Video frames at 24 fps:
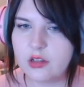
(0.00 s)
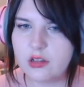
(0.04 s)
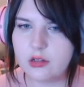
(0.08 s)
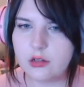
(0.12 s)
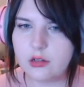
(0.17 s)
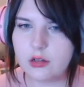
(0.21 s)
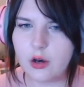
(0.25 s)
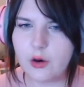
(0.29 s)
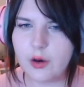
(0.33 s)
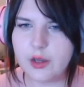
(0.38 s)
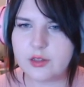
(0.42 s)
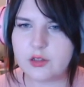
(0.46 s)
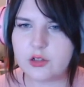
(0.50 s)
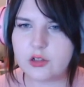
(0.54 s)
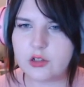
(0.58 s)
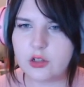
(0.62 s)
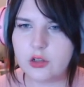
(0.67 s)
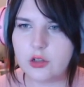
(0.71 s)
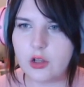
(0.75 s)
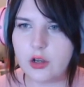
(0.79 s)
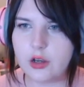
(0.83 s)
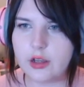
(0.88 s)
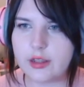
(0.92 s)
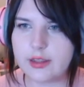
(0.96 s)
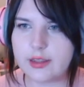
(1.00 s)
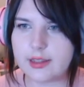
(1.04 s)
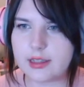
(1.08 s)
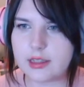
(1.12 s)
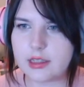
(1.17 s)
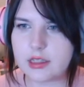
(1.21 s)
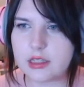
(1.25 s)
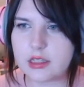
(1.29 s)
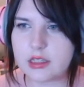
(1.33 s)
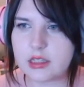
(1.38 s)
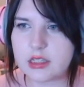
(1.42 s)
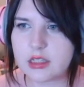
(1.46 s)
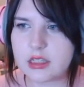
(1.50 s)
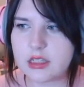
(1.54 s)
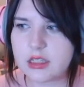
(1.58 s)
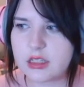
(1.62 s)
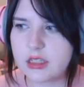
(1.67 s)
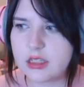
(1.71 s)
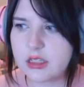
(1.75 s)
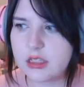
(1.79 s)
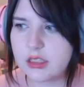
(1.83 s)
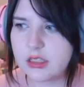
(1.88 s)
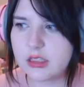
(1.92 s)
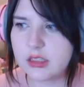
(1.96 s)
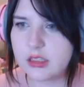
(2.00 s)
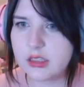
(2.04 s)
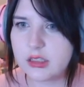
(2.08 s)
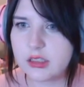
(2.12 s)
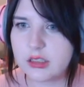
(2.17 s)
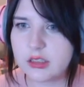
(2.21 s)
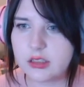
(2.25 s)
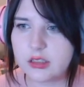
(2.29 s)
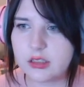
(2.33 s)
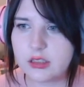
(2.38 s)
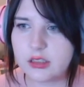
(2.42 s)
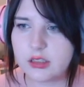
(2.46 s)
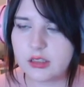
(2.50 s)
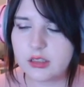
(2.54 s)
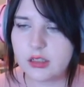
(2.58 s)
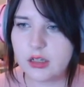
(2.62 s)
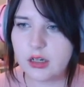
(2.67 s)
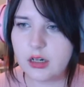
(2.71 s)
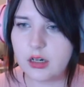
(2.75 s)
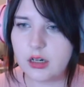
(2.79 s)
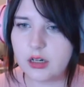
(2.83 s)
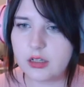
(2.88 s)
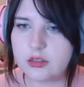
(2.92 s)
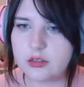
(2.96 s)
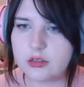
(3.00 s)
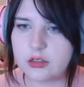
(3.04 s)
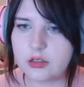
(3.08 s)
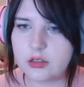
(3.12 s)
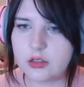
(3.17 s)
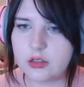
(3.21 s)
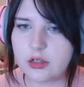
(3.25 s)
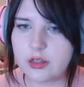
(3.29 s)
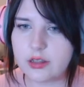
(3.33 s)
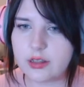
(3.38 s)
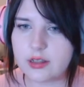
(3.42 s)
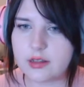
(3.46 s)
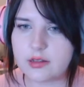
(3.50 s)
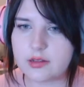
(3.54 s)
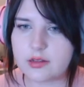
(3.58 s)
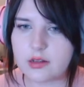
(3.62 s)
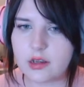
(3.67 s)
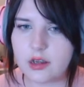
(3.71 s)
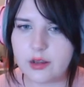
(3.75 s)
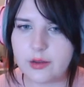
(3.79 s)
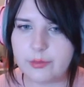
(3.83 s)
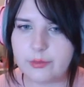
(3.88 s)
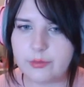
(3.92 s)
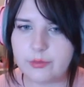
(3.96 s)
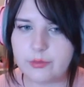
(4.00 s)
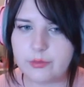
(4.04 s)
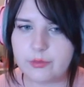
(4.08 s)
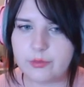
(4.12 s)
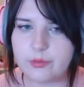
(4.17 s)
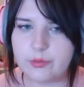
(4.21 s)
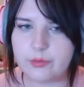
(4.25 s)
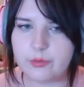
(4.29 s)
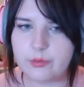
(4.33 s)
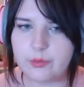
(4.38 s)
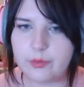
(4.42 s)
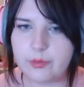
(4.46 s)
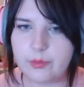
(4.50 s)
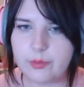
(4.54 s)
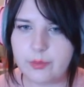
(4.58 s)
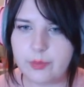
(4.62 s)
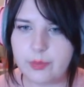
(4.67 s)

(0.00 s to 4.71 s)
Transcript: Oh, I took a lot of these. I took a lot of these. Um...